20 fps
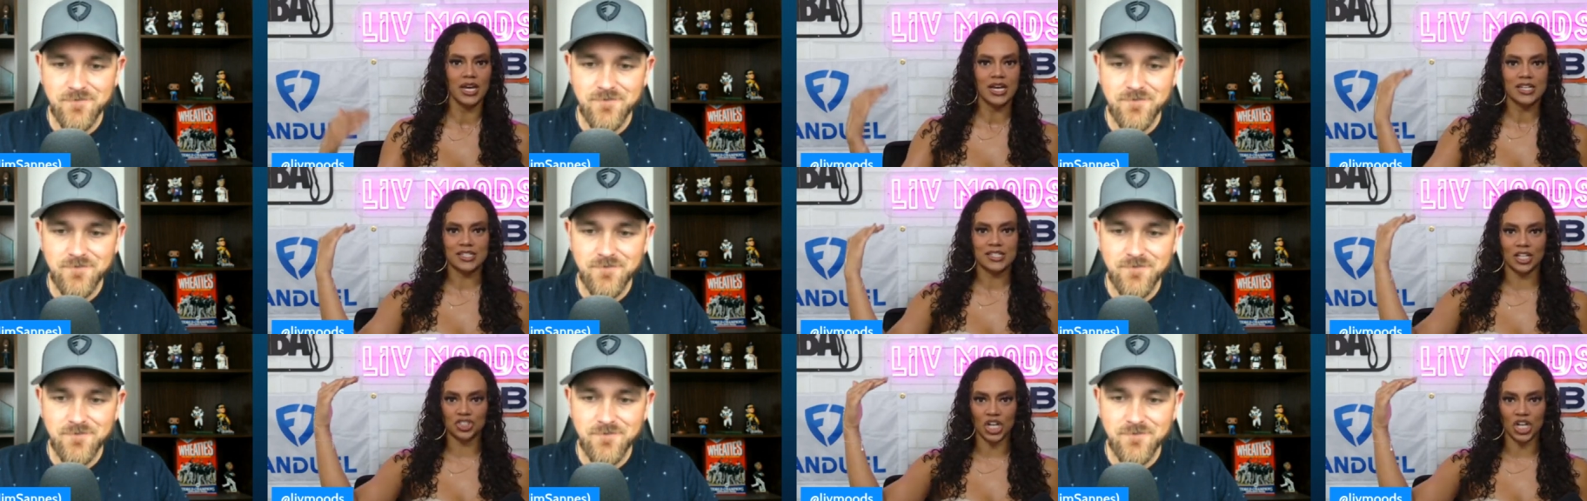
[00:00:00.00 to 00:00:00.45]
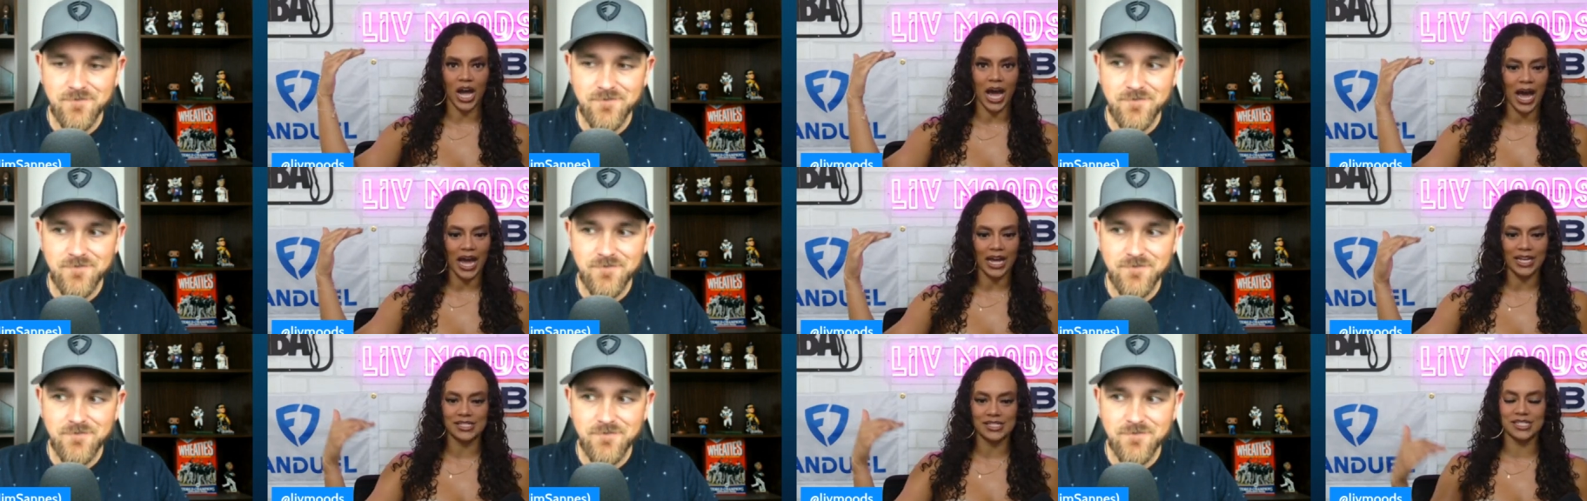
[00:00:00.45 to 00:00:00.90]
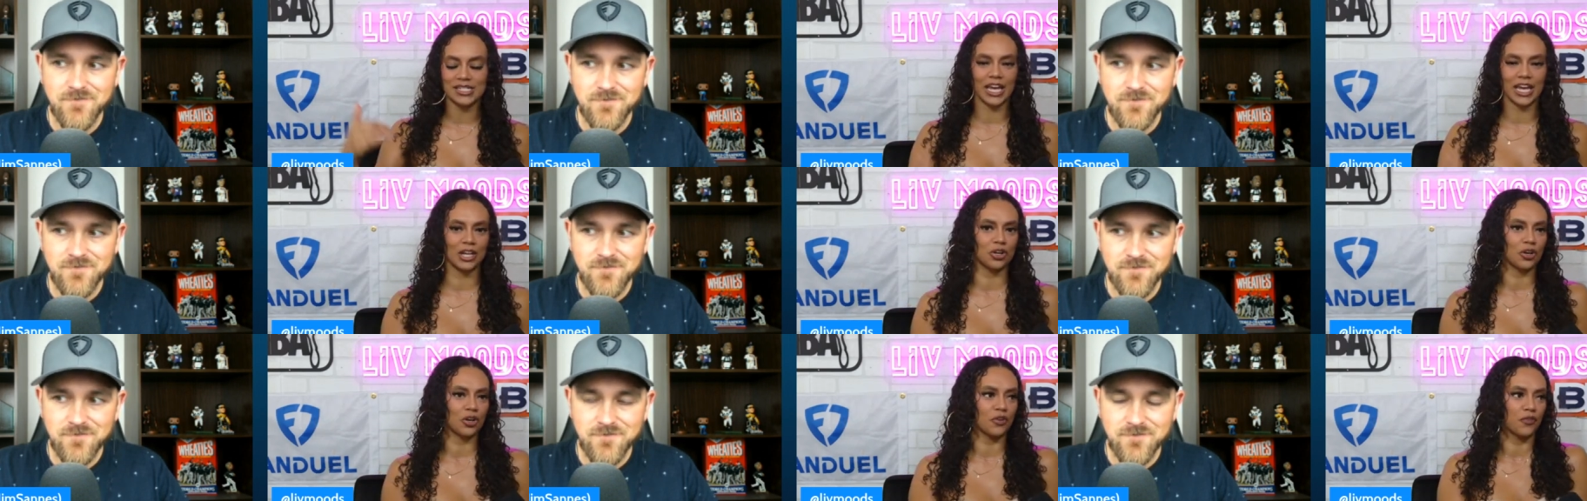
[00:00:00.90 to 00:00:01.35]
Speaker 1: such a high
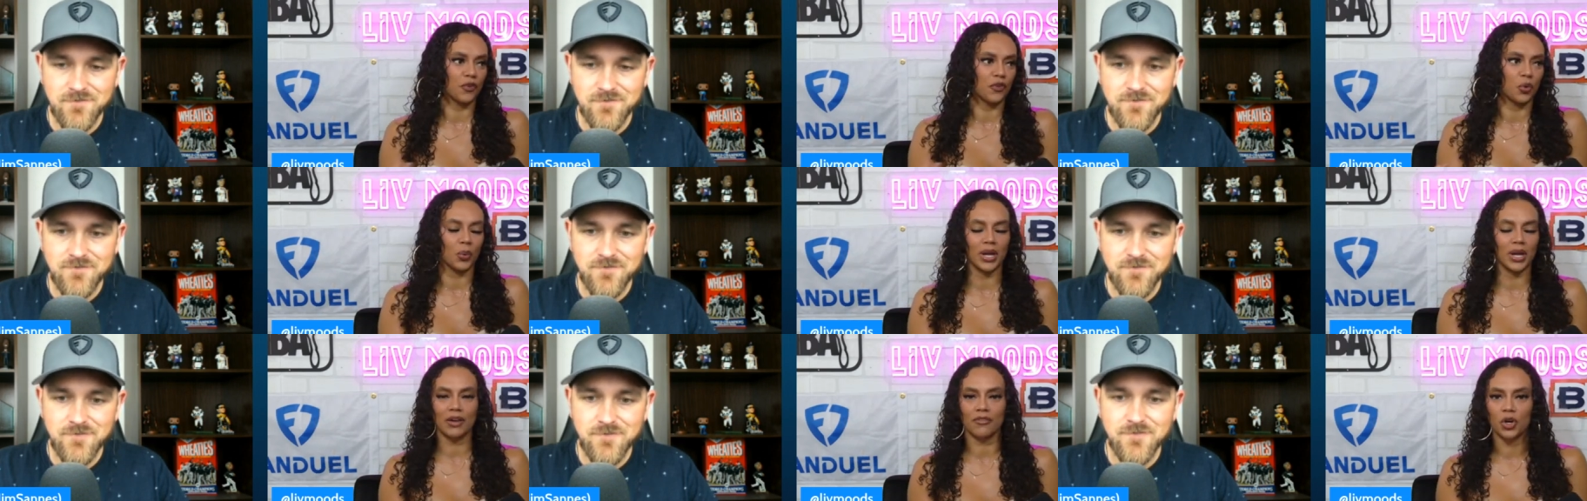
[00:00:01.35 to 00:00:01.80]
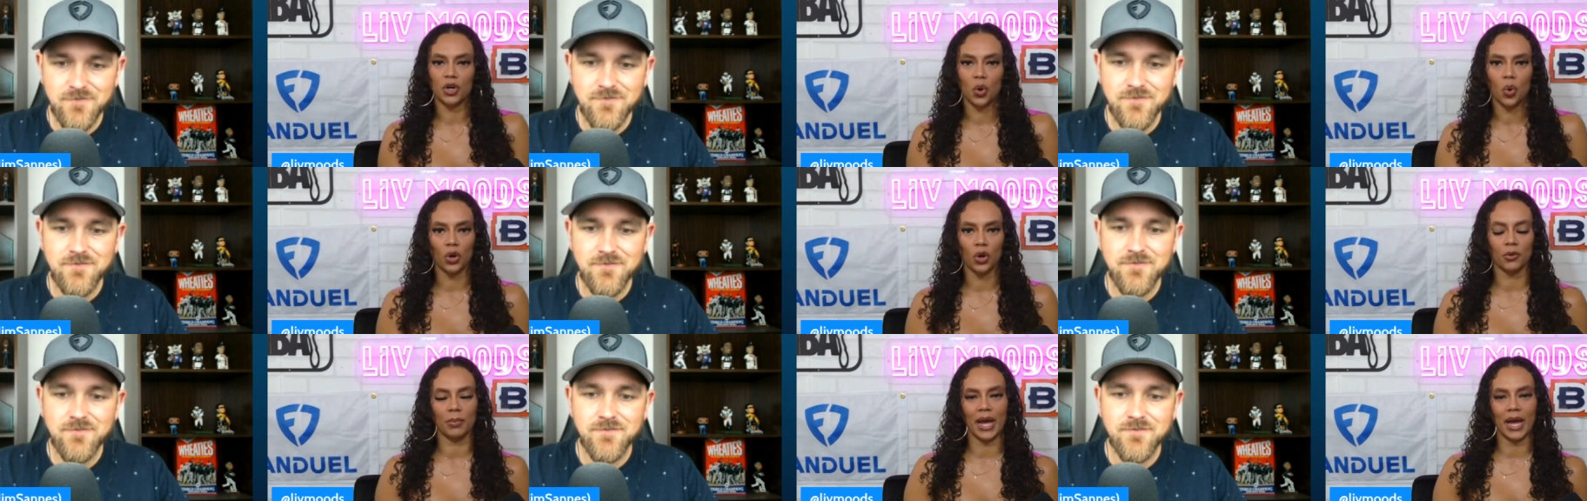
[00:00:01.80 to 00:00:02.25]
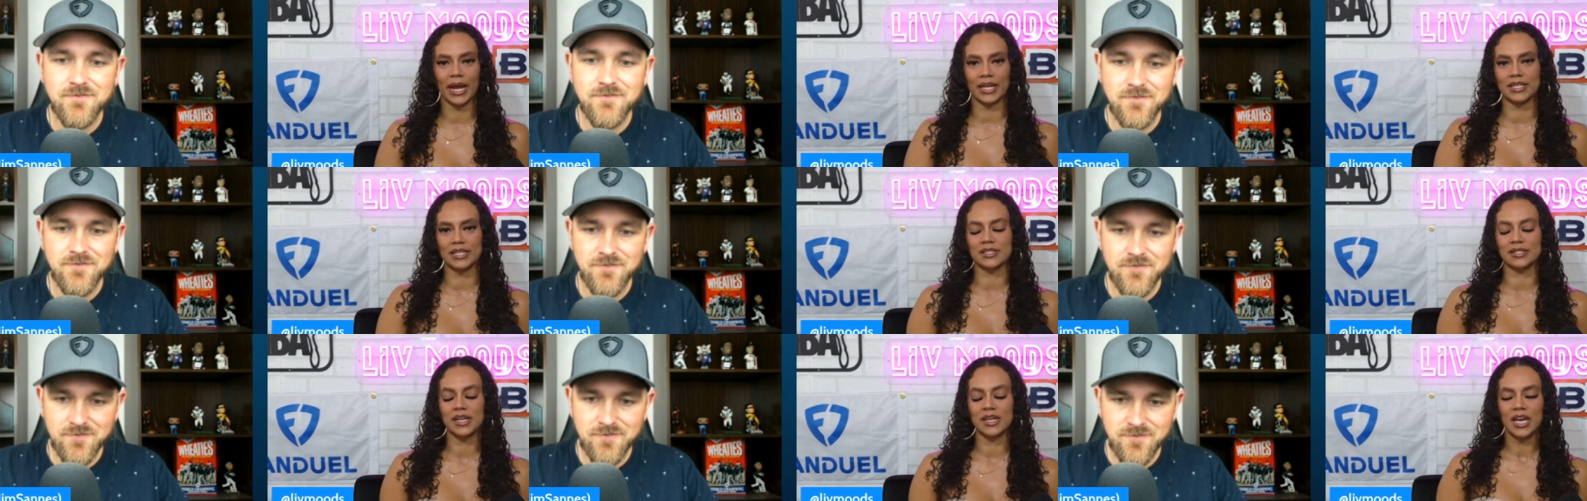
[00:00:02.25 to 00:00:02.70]
standard for whatever quarterback
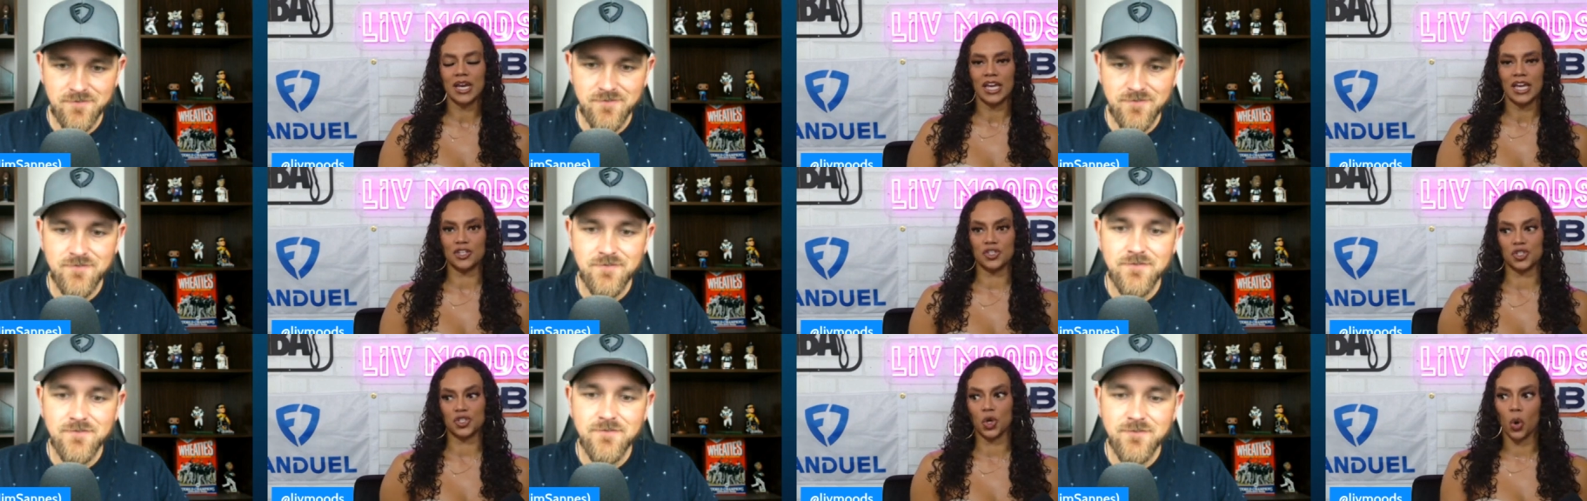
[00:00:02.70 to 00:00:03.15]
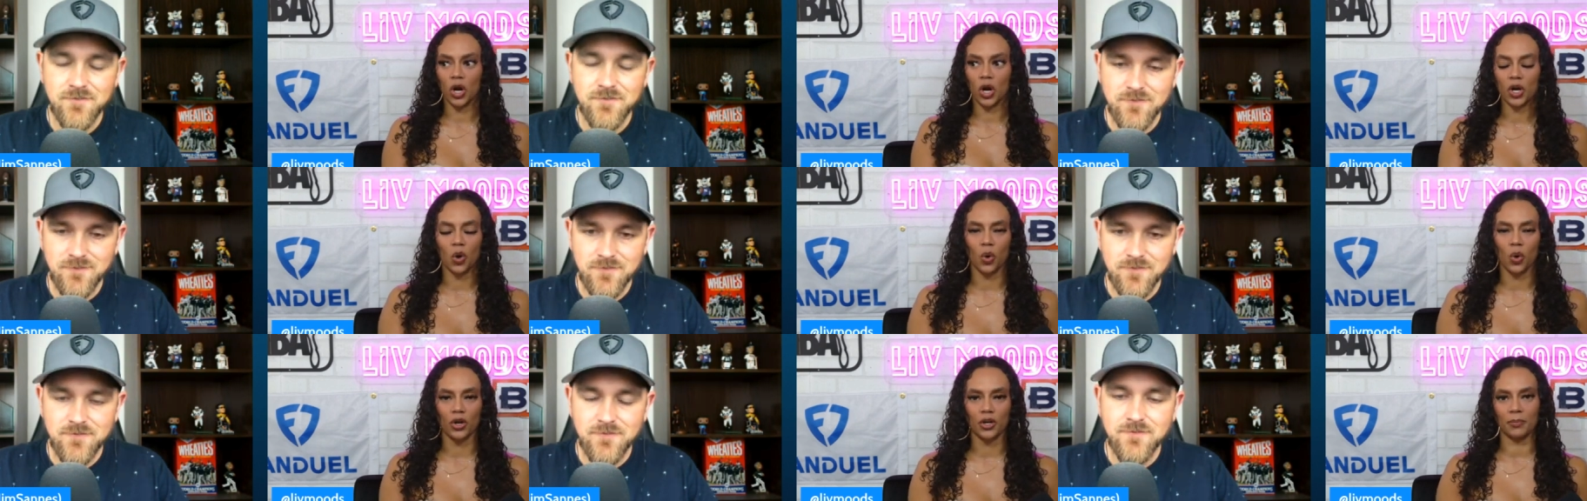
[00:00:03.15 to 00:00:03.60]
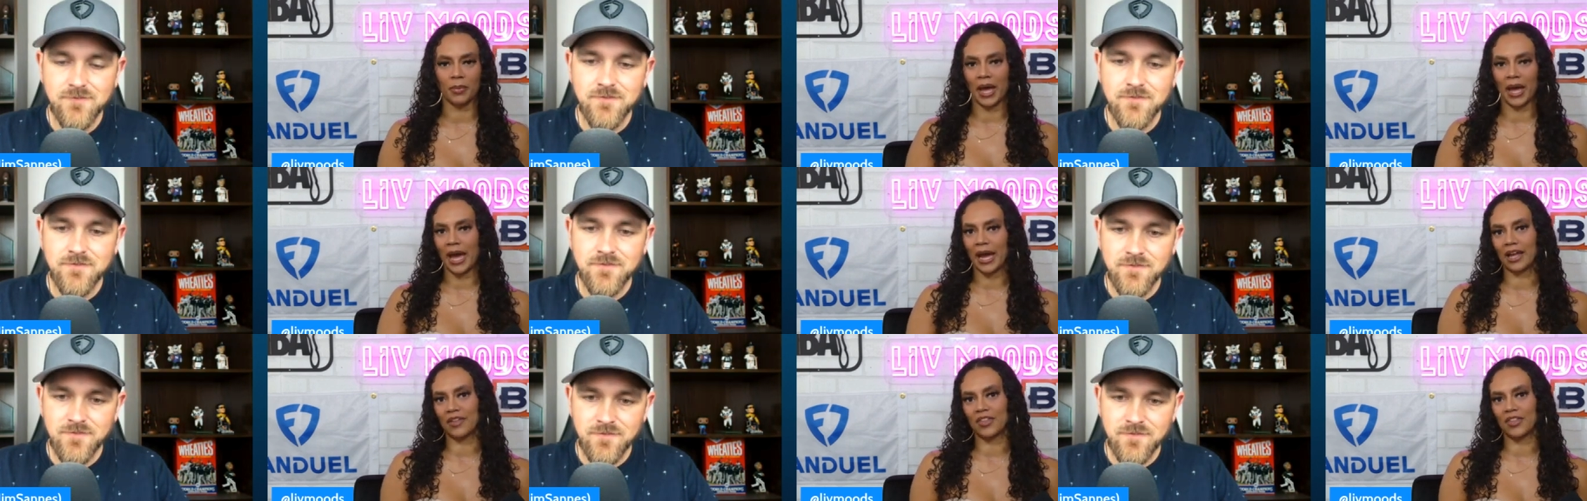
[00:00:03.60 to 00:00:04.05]
is your
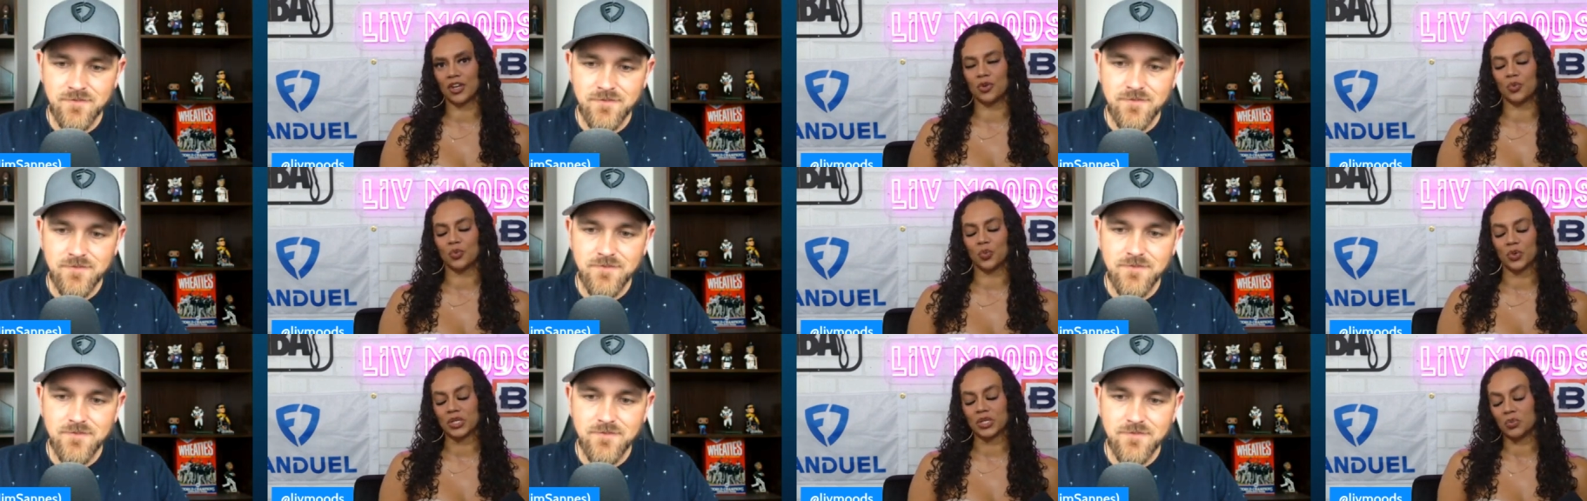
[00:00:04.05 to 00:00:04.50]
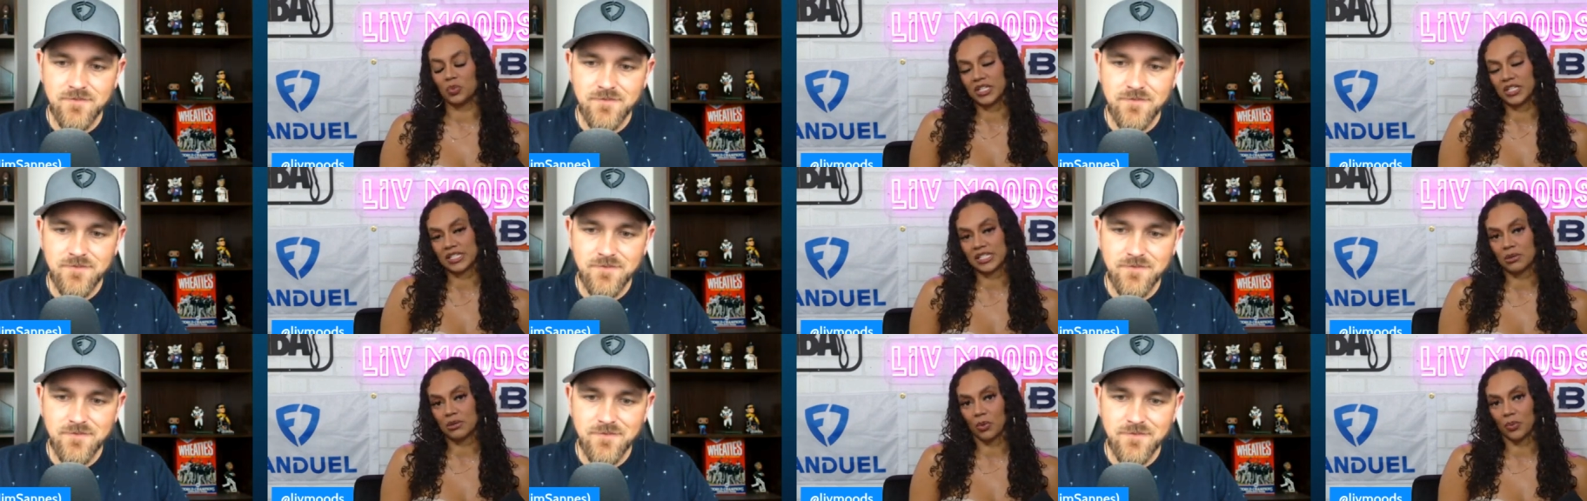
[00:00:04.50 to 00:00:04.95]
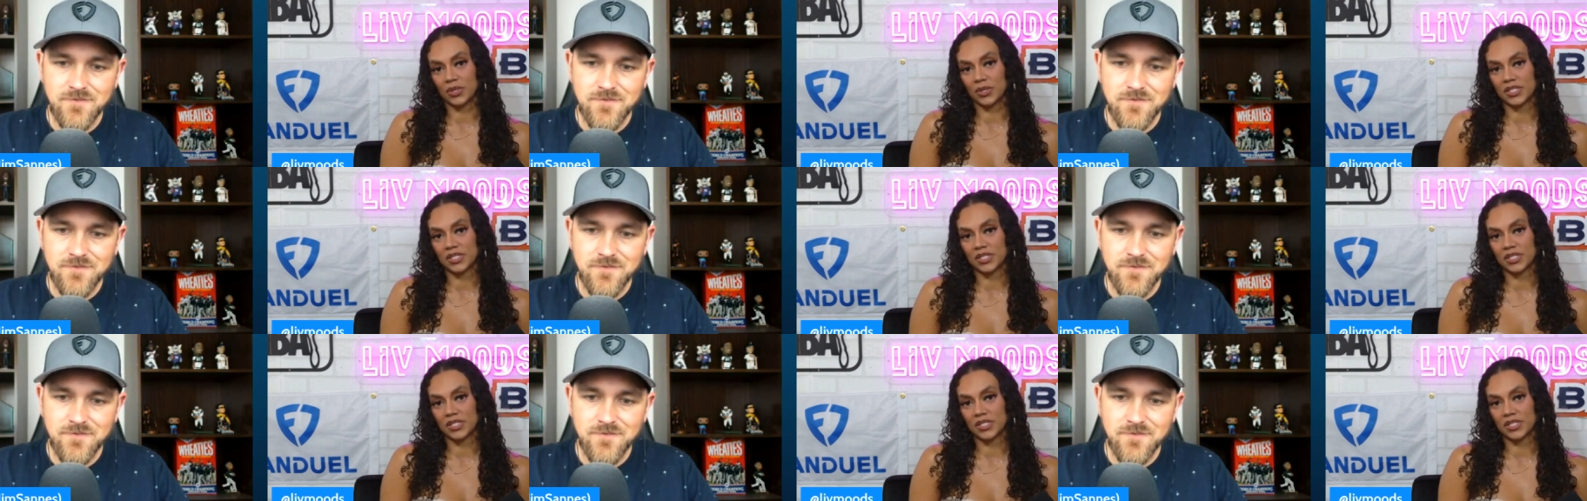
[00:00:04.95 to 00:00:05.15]
quarterback. And then we see what we